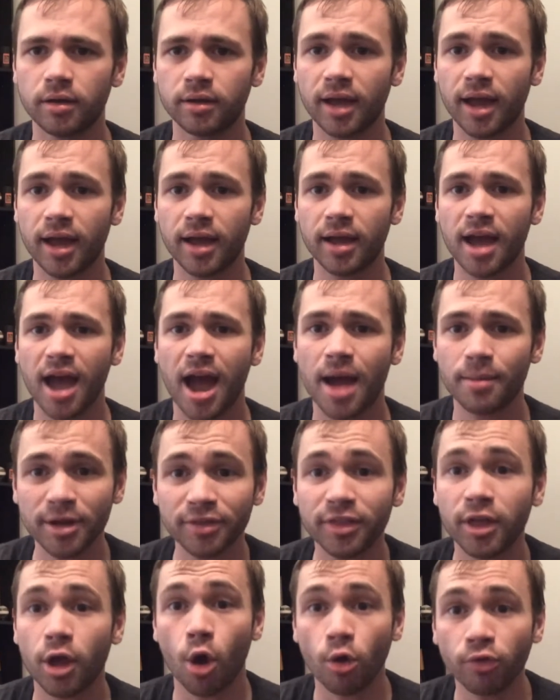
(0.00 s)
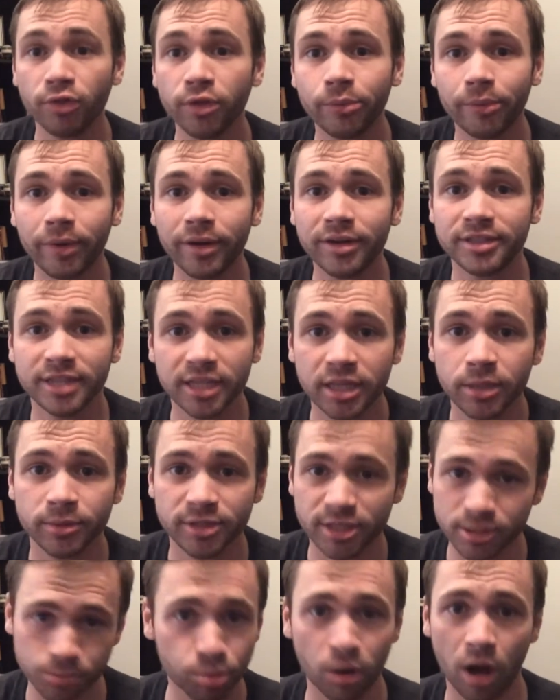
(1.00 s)
Okay? I'm not the only one dealing
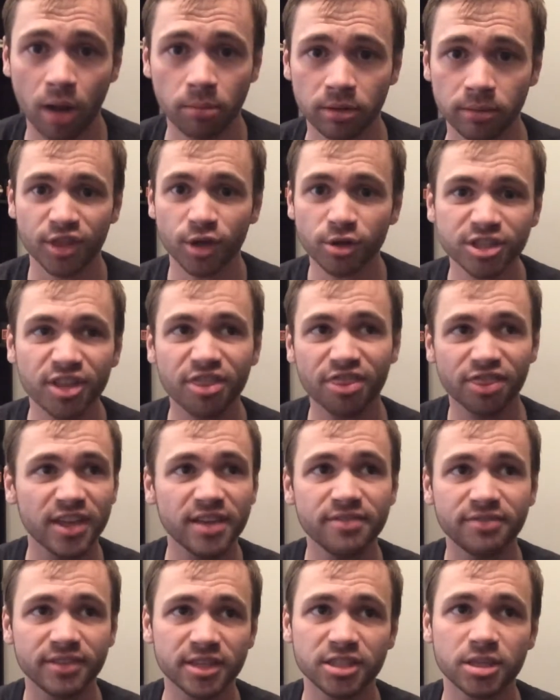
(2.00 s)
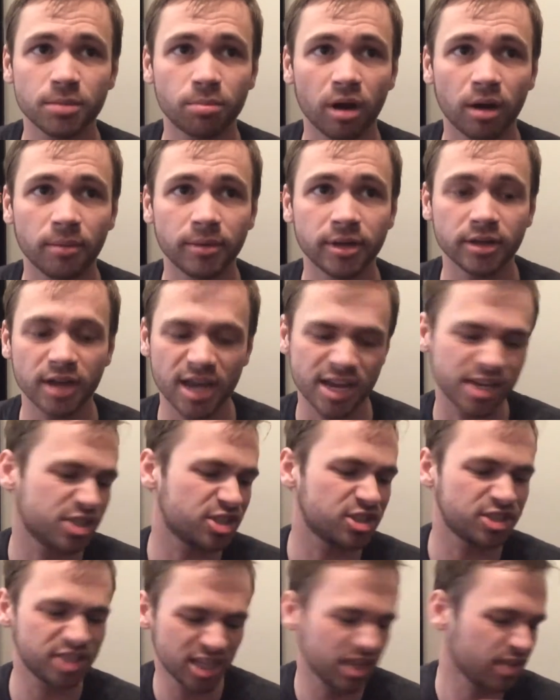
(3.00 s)
with this problem. There's a thief in this apartment, and he's
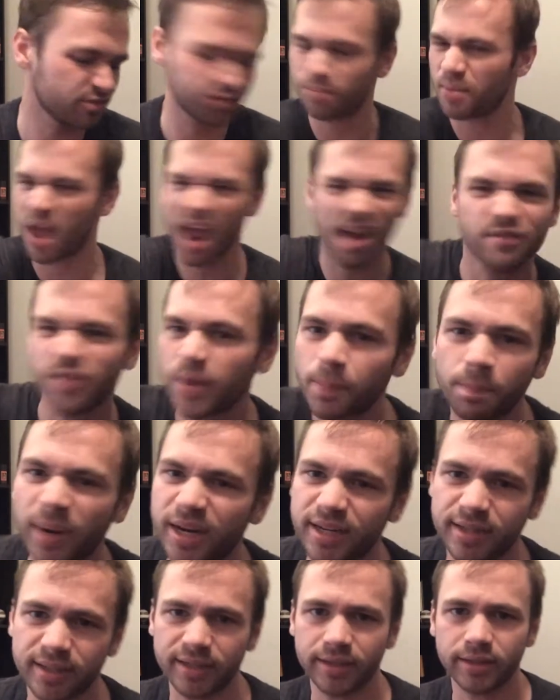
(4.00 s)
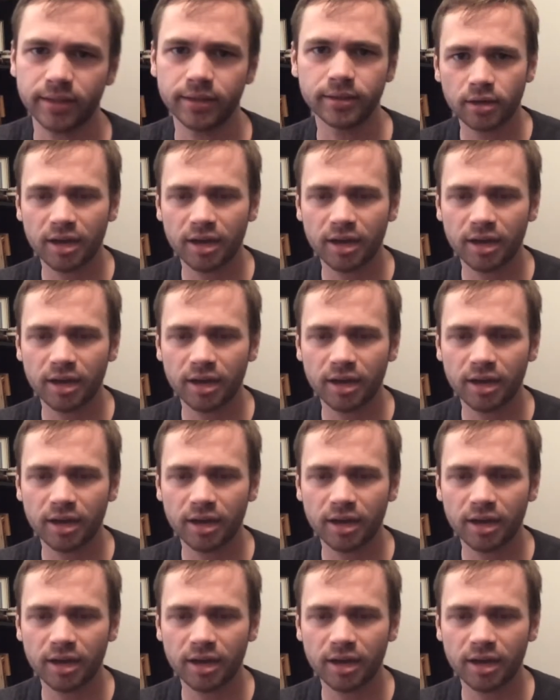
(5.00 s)
stealing from everybody.